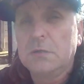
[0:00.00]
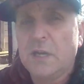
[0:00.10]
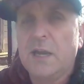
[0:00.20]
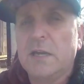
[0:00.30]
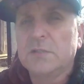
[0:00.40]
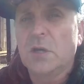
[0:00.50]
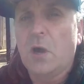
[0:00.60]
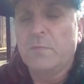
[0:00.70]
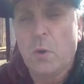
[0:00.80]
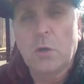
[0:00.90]
days
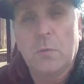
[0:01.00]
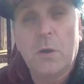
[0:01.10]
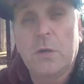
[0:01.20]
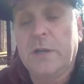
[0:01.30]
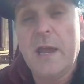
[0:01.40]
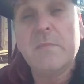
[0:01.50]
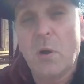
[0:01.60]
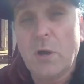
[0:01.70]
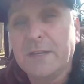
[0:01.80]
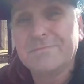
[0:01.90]
of Pokemon on Game
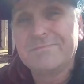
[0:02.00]
Boy.